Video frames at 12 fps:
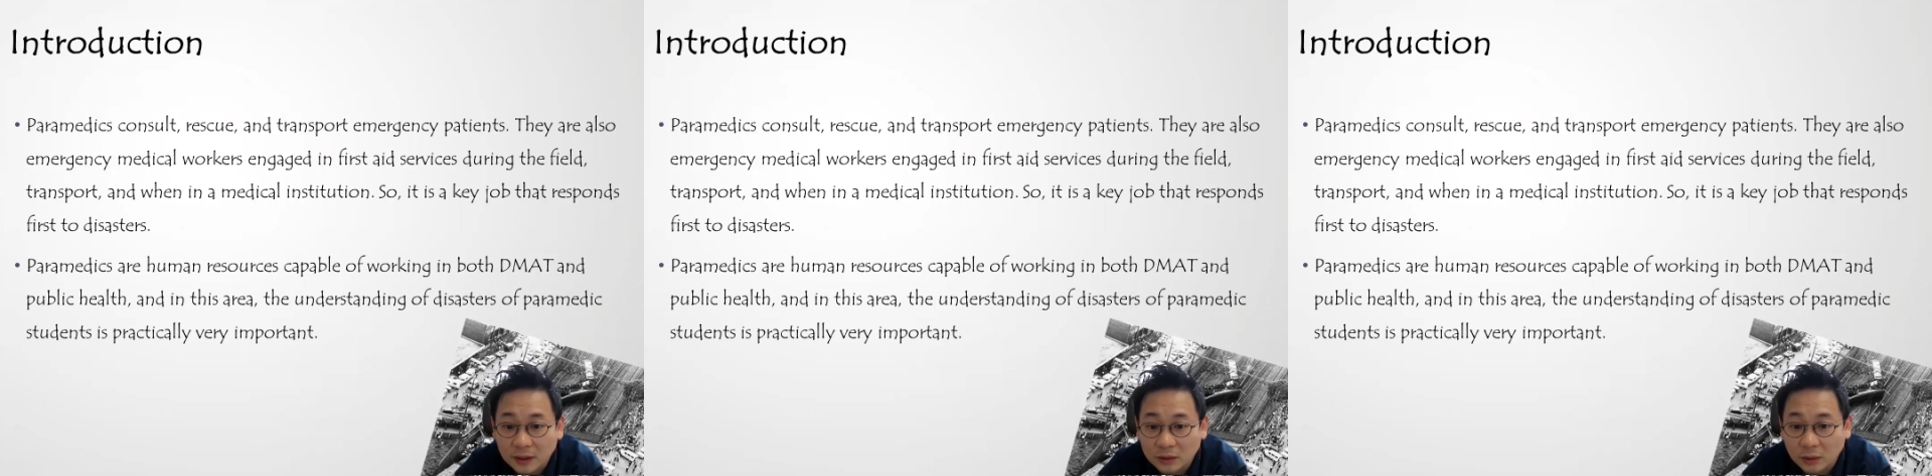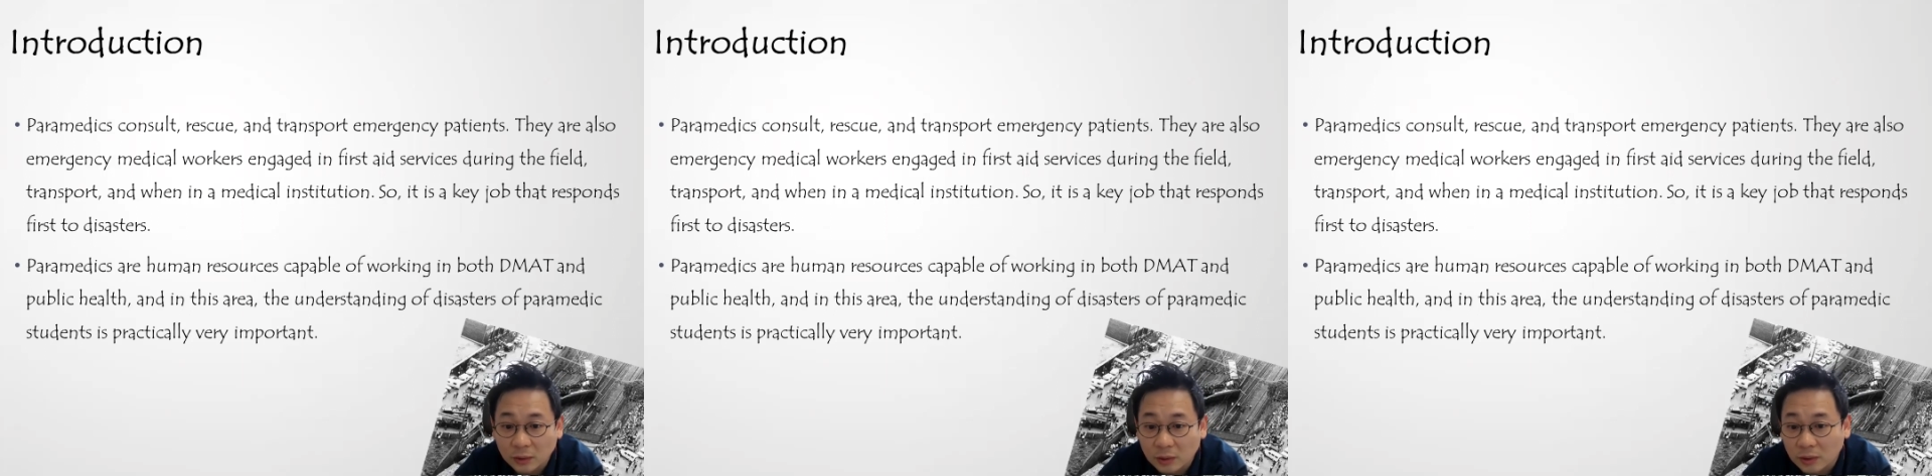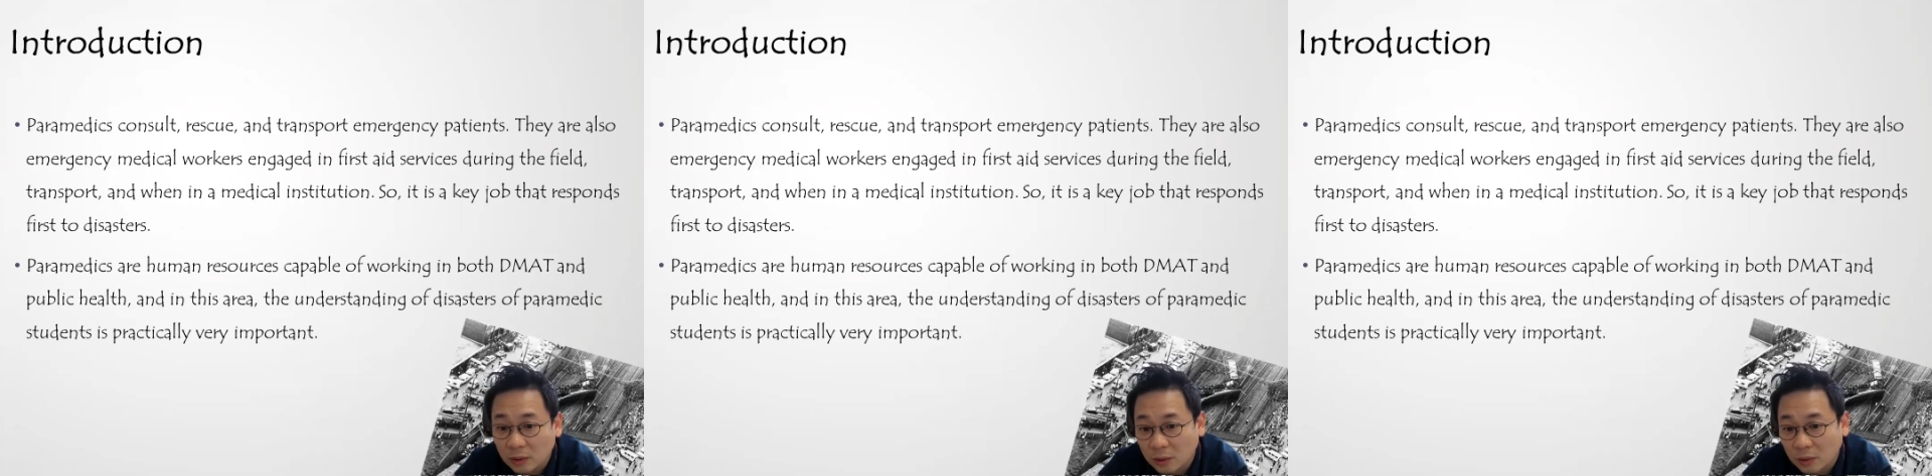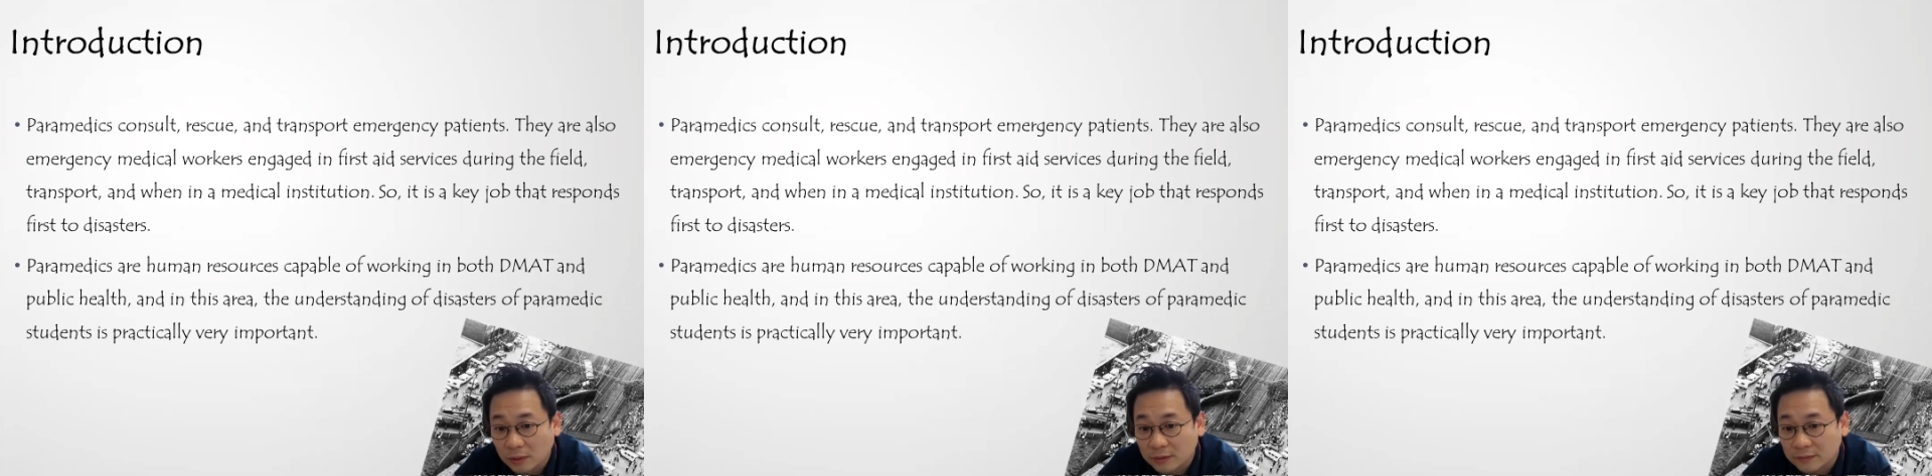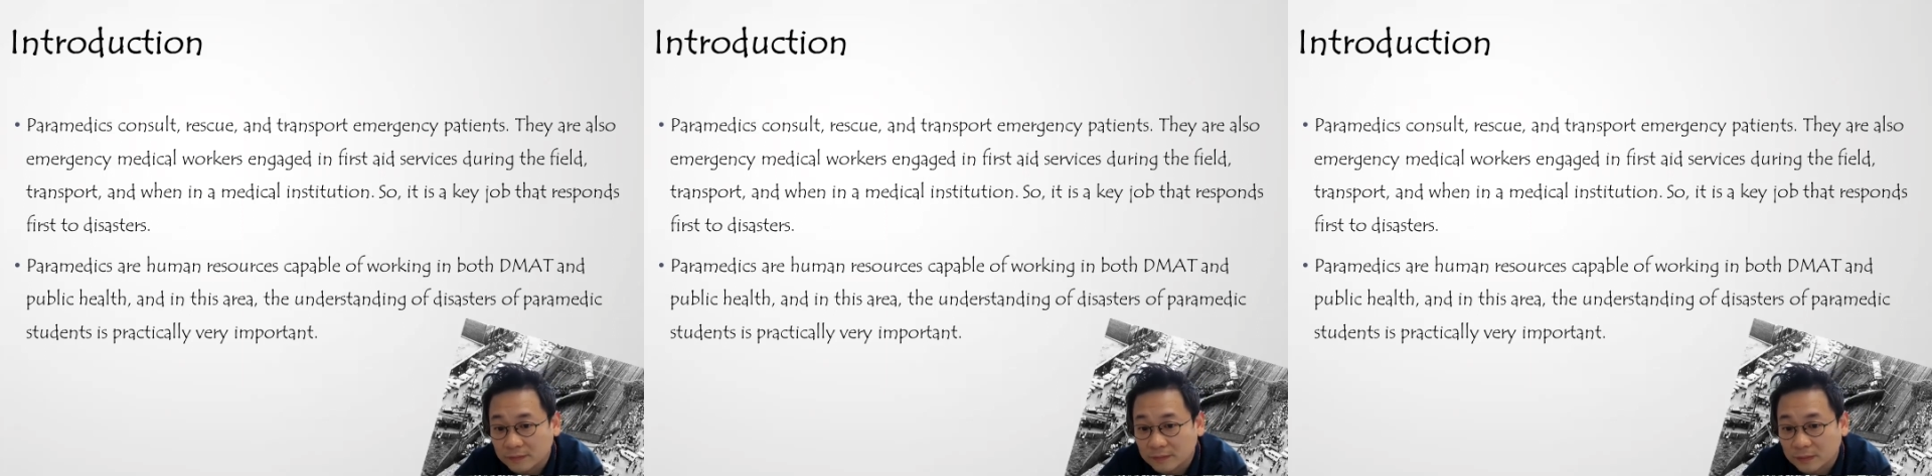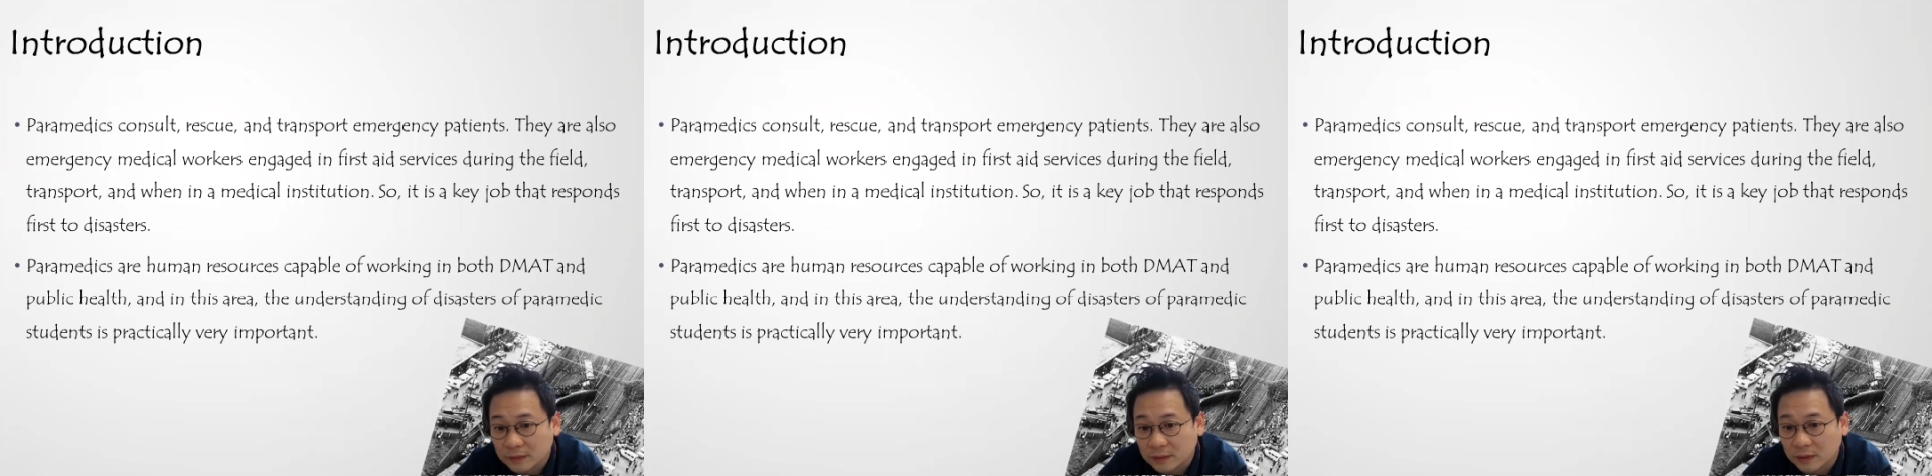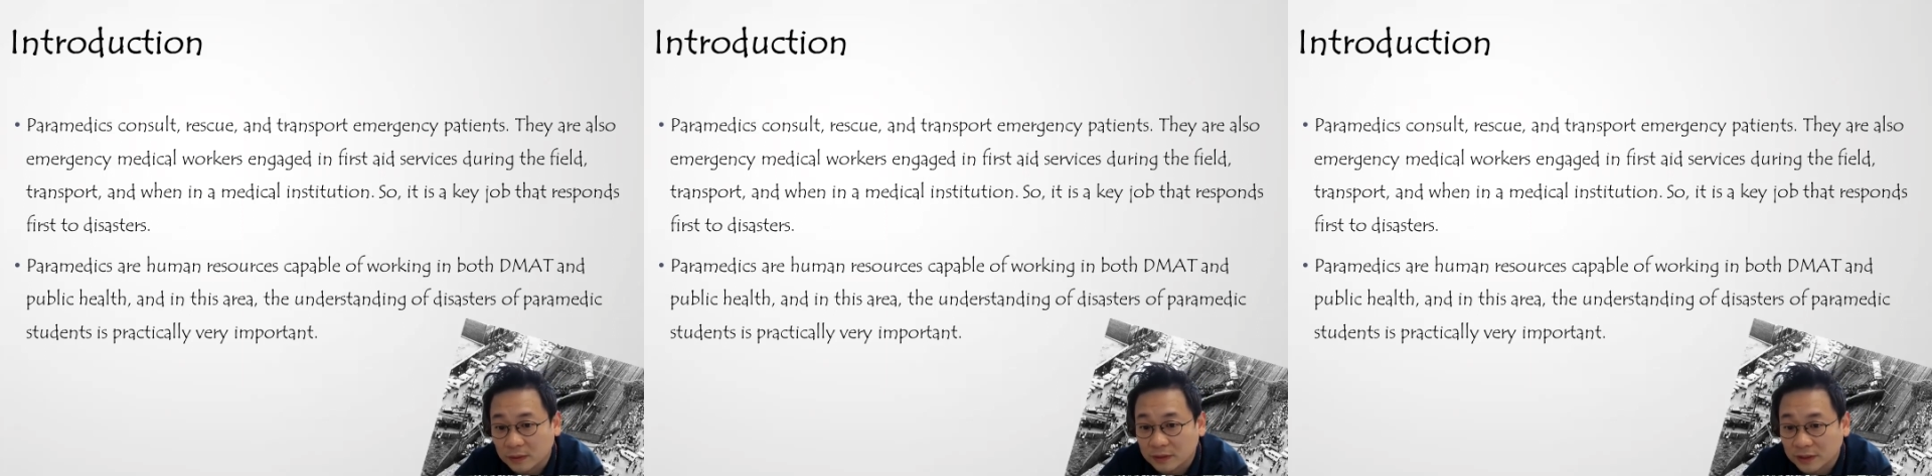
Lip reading: The role of the